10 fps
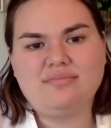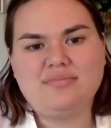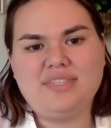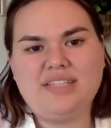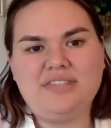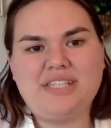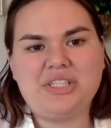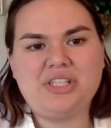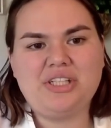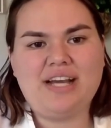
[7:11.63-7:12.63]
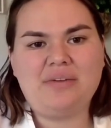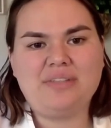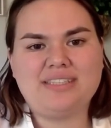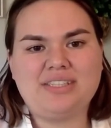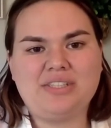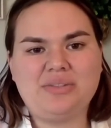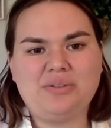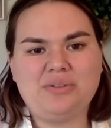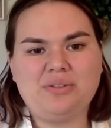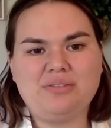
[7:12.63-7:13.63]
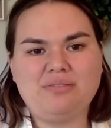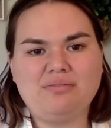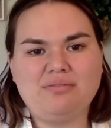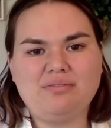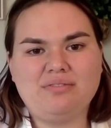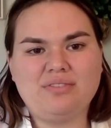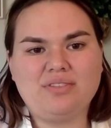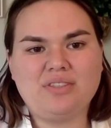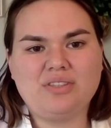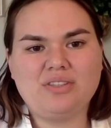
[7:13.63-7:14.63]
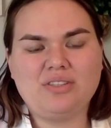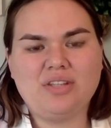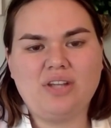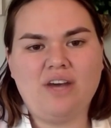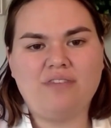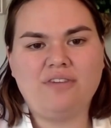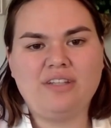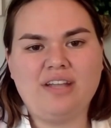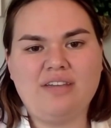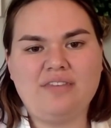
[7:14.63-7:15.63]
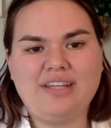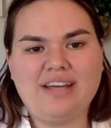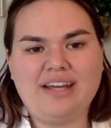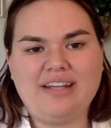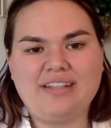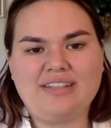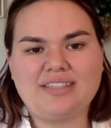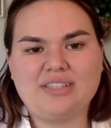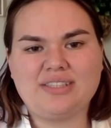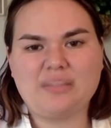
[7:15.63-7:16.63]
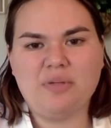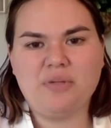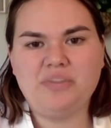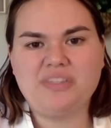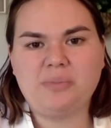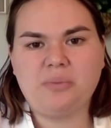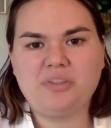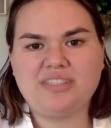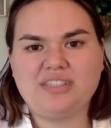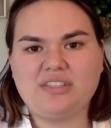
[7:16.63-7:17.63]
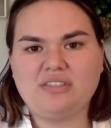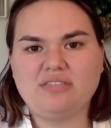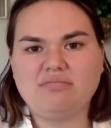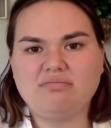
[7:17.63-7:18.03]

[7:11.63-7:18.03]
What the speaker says: The invitation now is to offer love and kindness to someone who supports you.